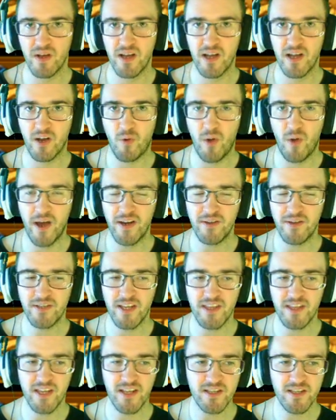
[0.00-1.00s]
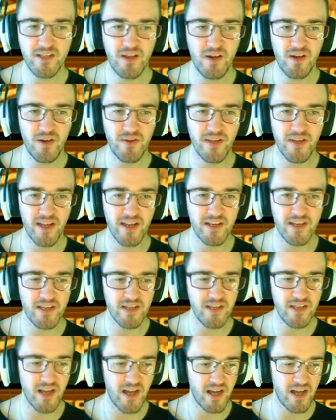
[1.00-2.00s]
a Aquatos, I think it's called, and
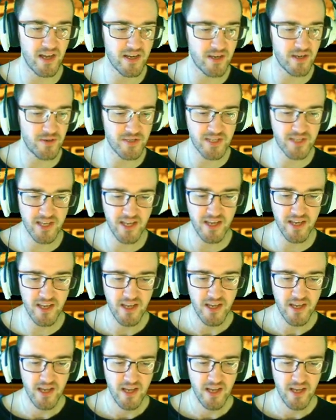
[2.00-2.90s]
uh, go see